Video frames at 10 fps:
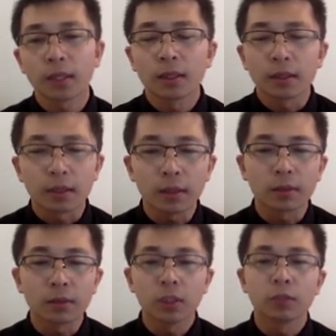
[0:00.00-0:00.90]

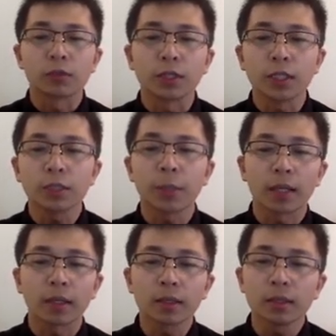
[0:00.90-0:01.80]
Then, for each
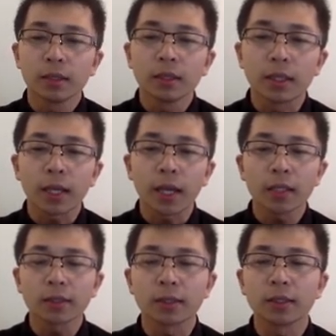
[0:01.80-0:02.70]
bucket, a
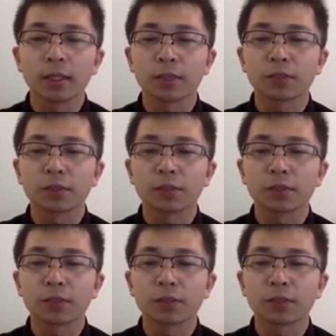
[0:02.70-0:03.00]
hash seed is